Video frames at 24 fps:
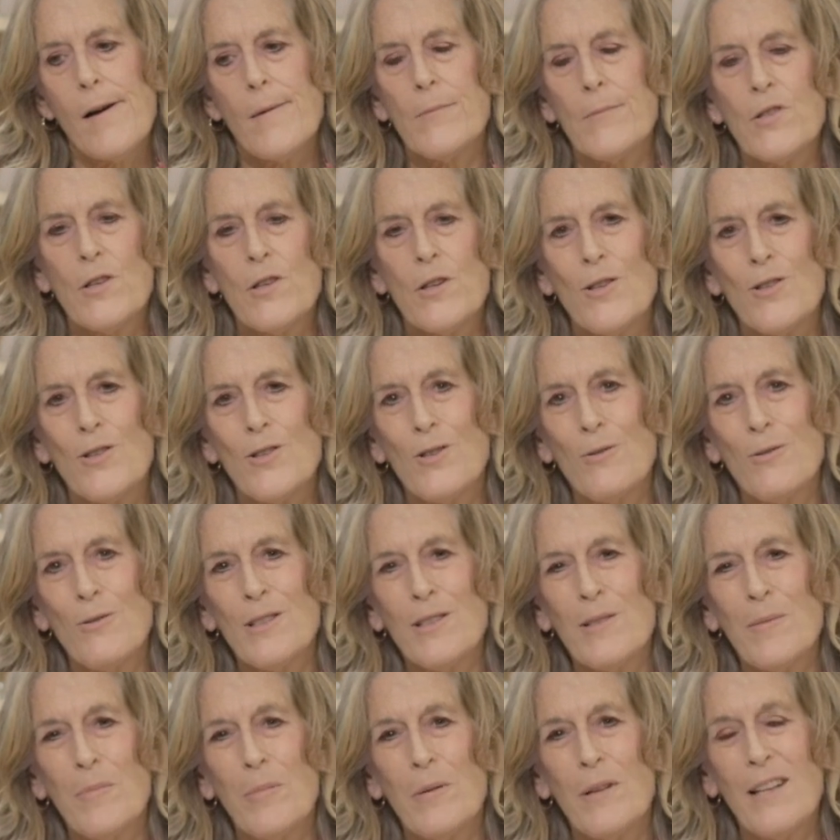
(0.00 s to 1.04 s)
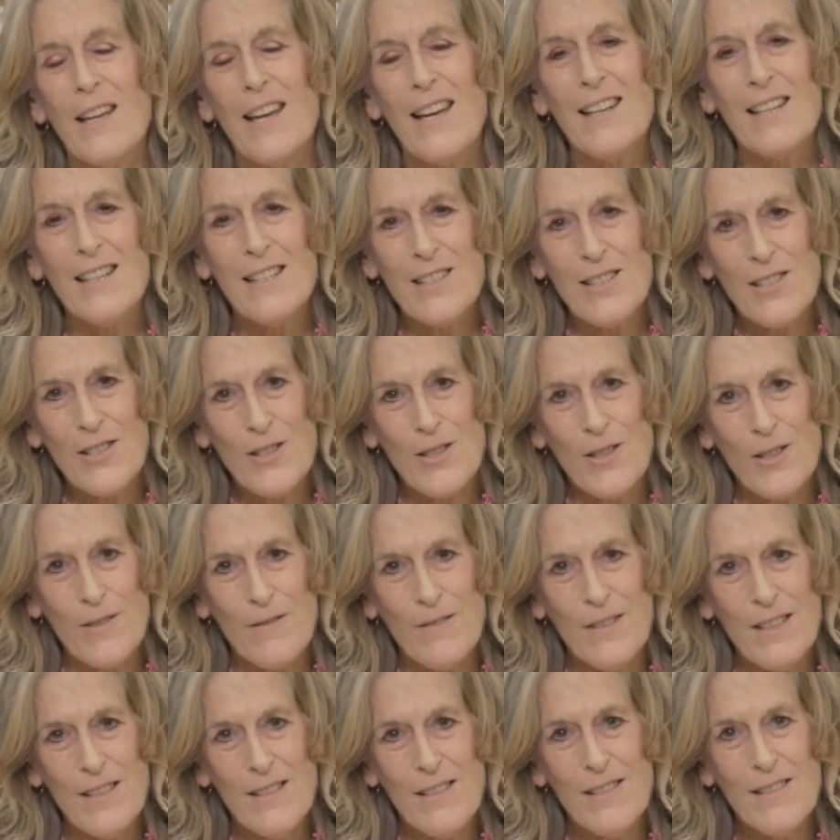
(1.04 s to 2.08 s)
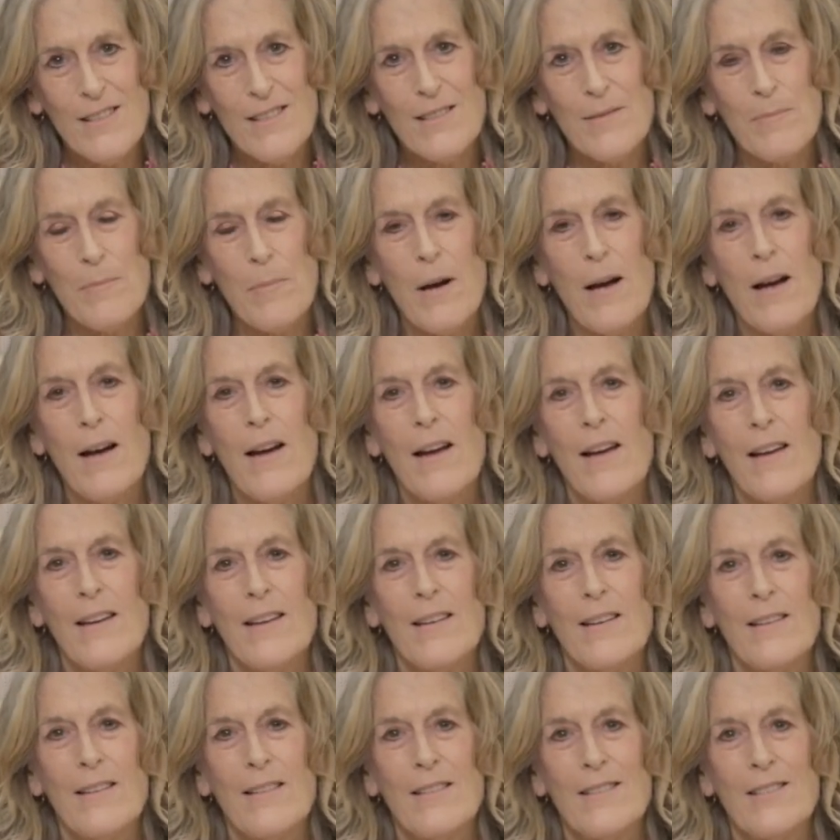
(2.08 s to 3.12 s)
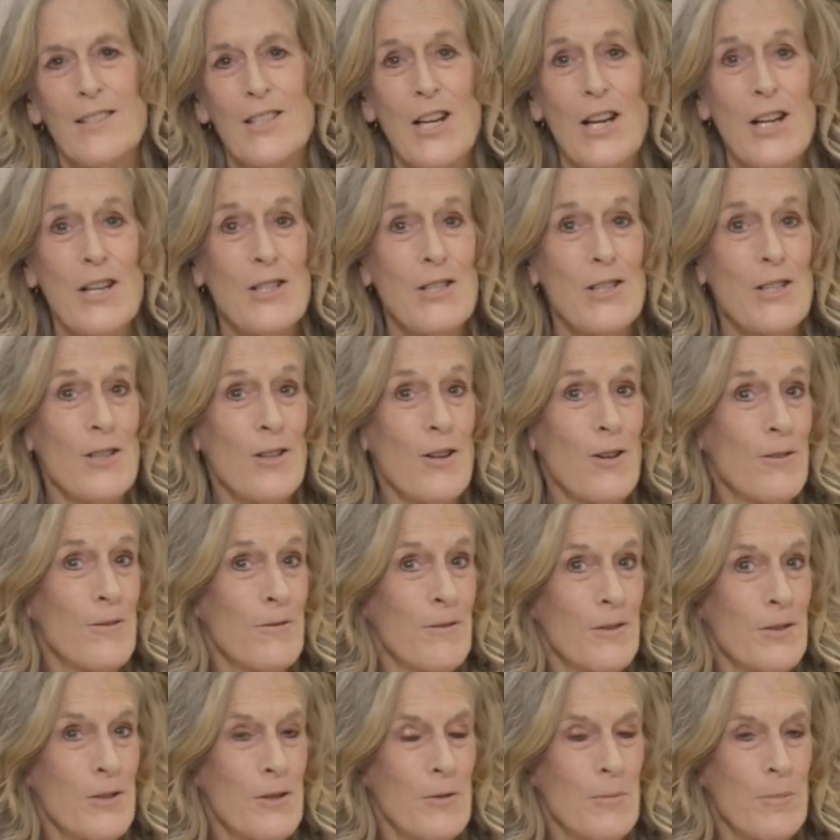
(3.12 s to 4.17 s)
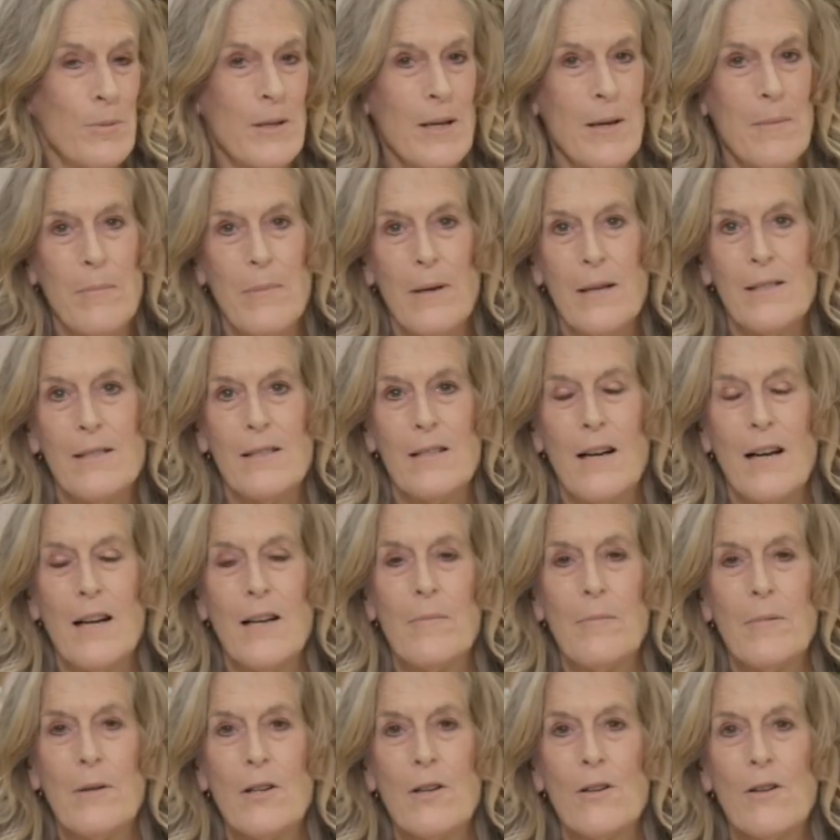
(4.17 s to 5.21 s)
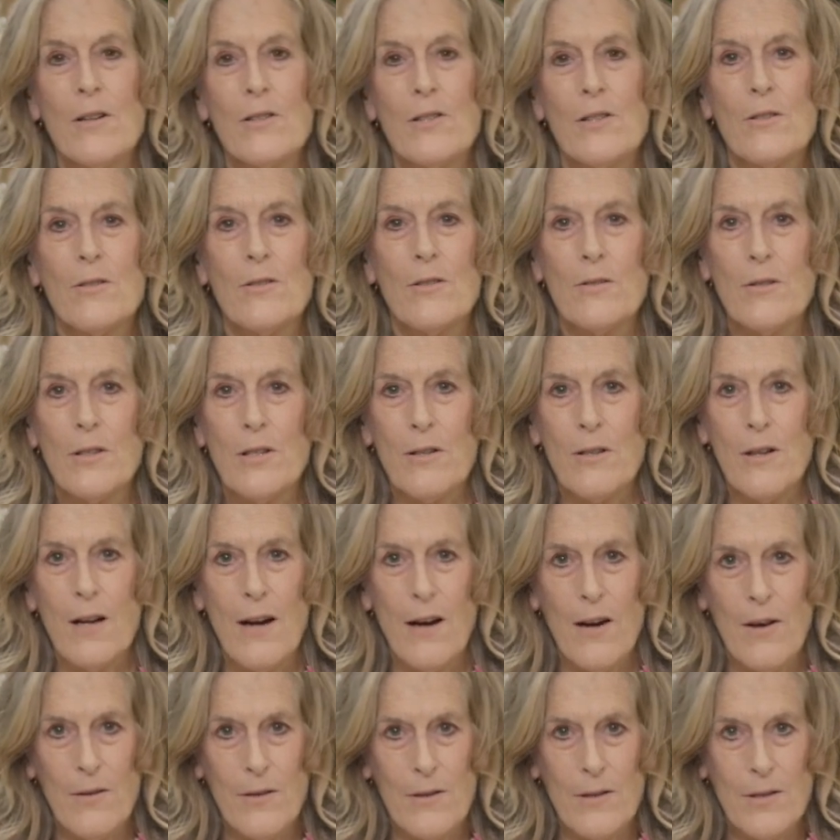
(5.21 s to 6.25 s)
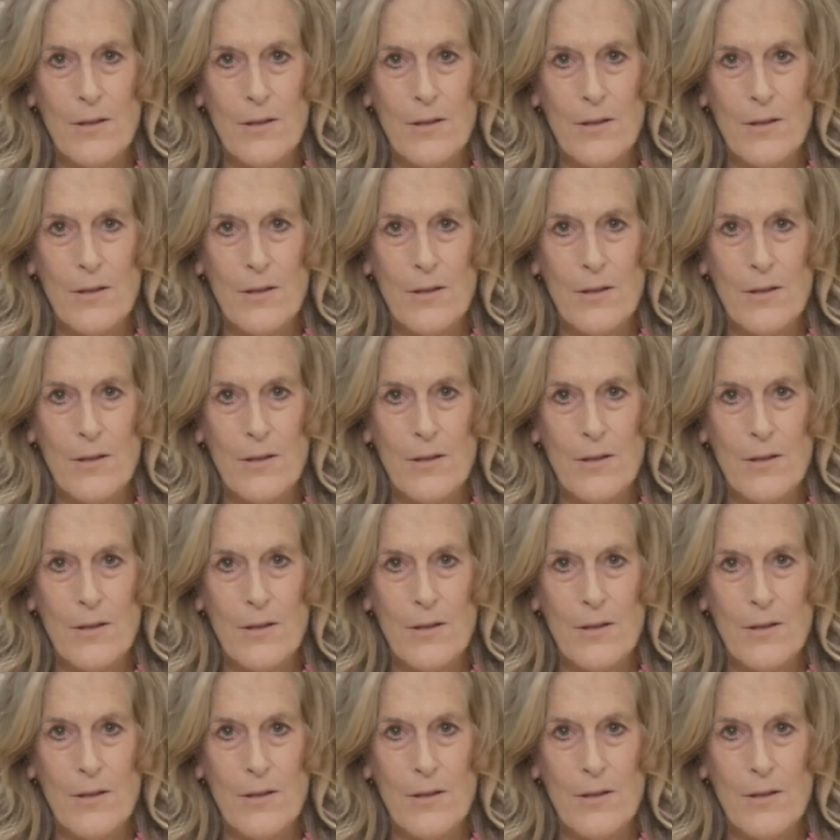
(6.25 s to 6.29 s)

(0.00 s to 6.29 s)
So you're doing the planet a service by changing over to a plant-based diet, but you're also doing your health a